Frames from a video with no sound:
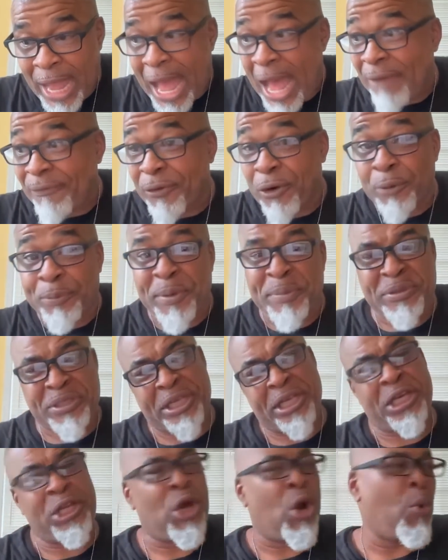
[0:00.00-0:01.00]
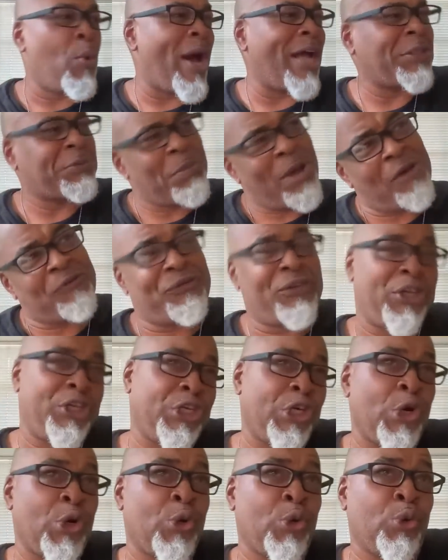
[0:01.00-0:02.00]
I've heard people say he don't watch my
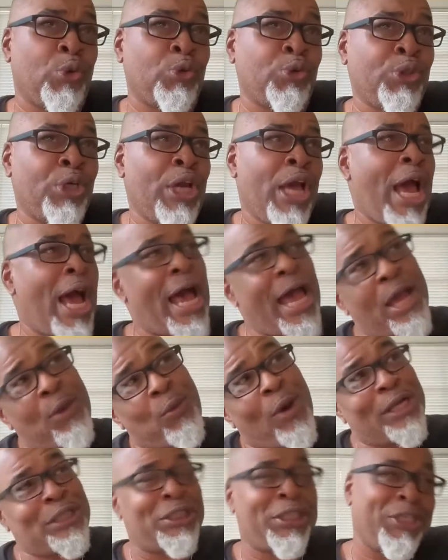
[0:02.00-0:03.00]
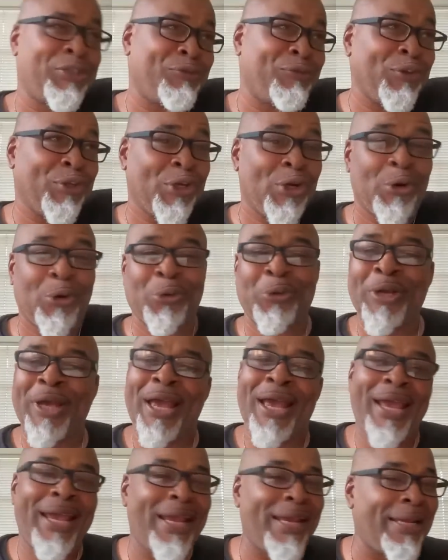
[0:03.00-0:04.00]
videos. I ain't watching his video.
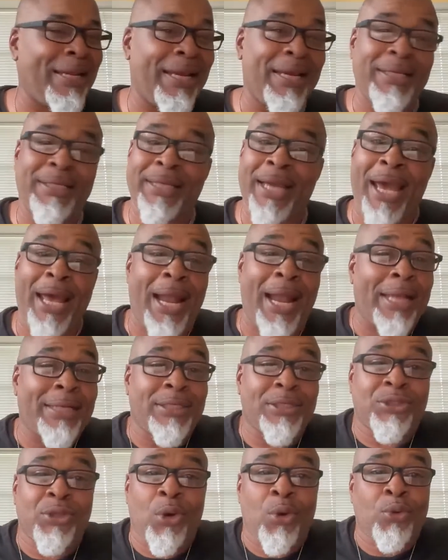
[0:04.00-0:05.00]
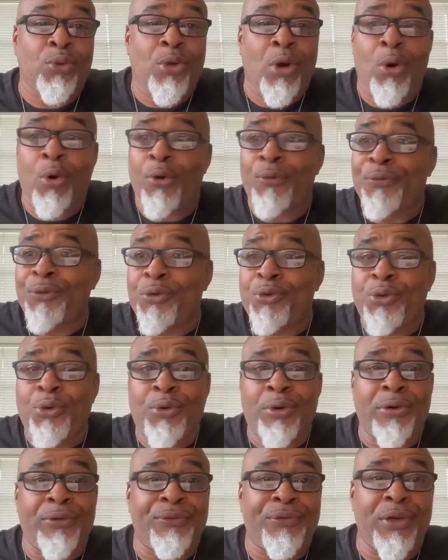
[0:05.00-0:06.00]
It ain't that. I just don't know if you're
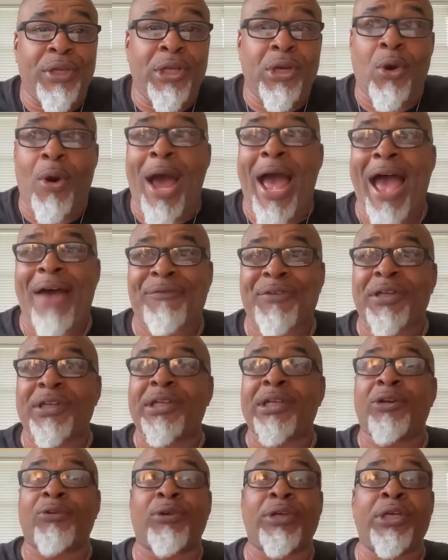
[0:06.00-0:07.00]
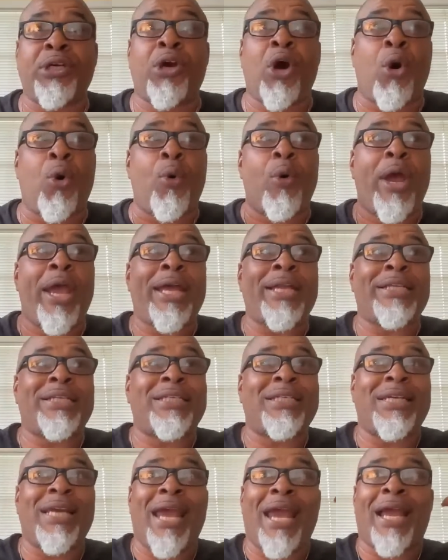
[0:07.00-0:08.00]
doing a video. I have to literally go and
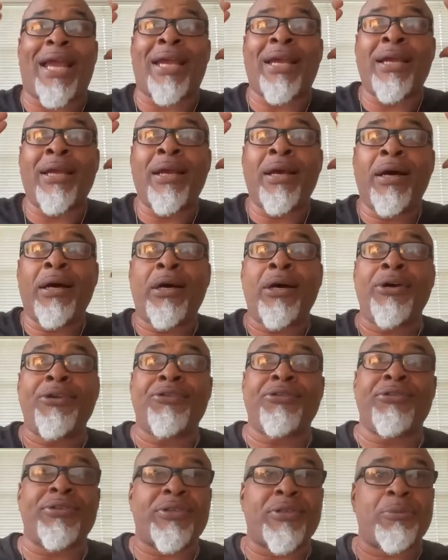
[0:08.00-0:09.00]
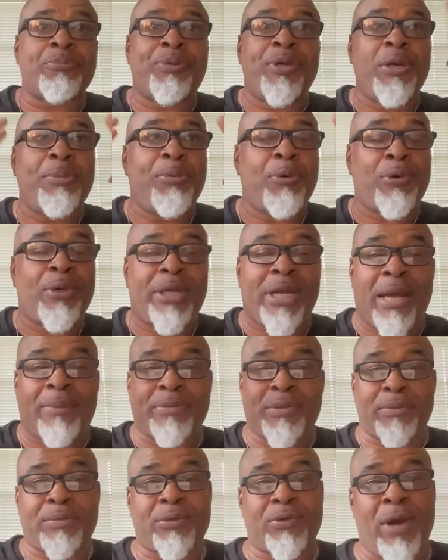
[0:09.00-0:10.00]
check hundreds of people that
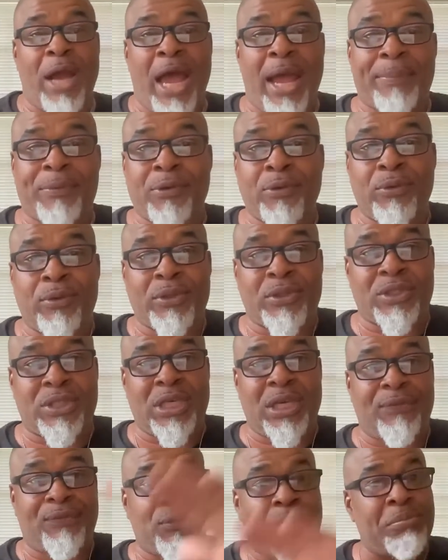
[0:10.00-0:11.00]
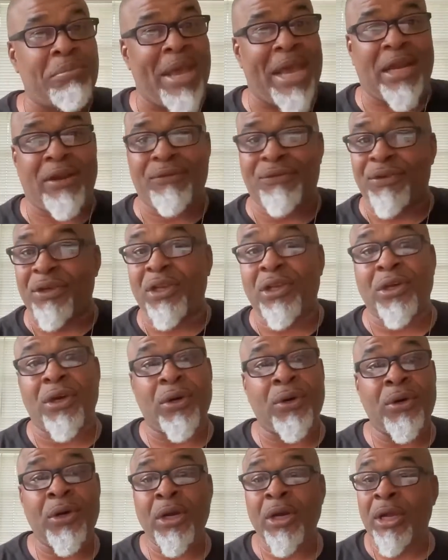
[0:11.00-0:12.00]
I'm subscribed to to see if you made a
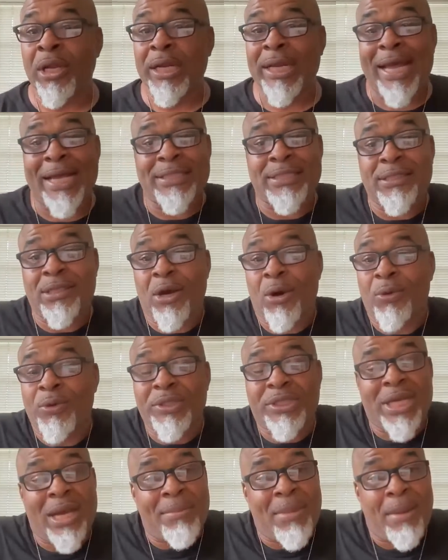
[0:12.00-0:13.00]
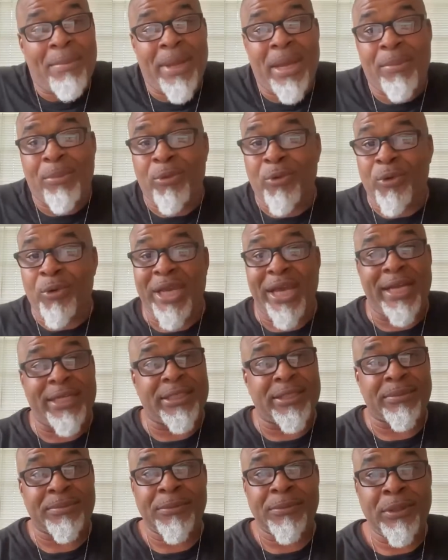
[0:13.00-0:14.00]
video. That's the only time I'm able to
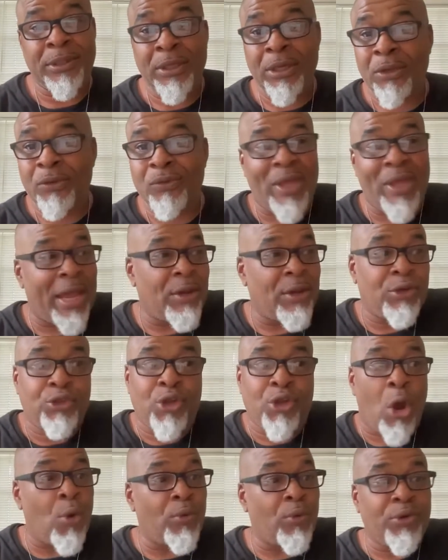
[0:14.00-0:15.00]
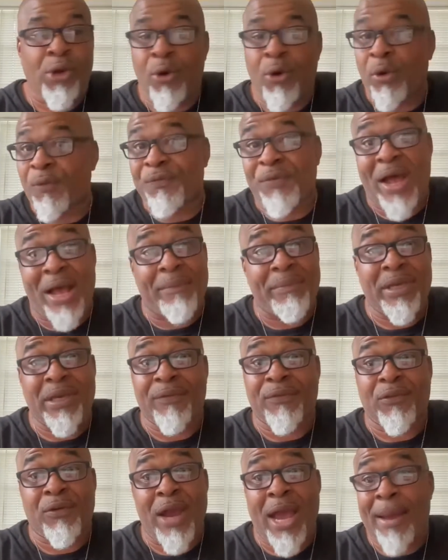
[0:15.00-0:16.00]
catch them. They don't notify
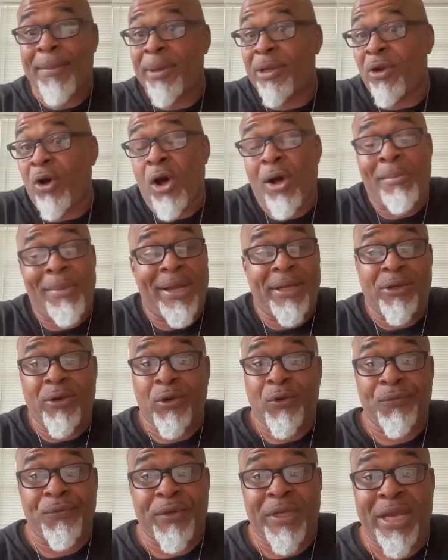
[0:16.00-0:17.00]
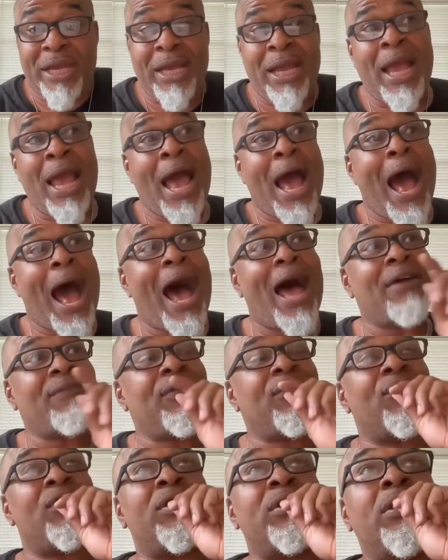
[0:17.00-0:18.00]
me of crap and all my notification.
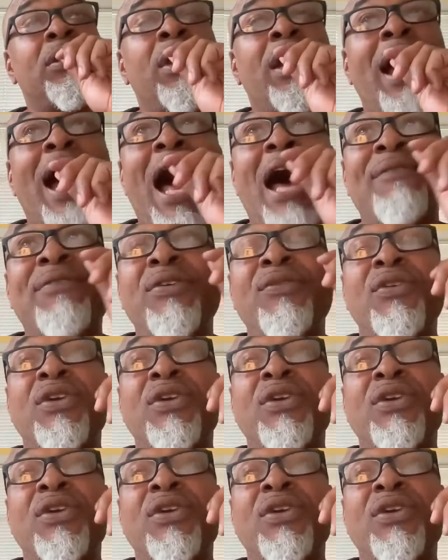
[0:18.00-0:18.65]
I've even I've